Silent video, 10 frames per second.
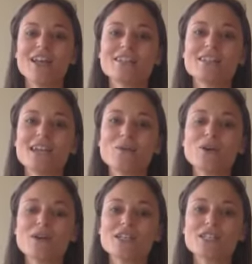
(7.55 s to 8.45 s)
Today we're
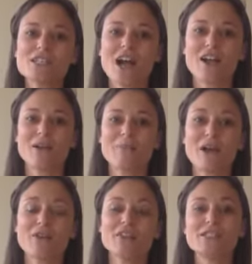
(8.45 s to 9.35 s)
going to talk
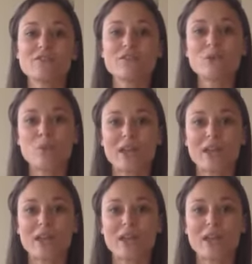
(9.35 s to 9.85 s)
about the different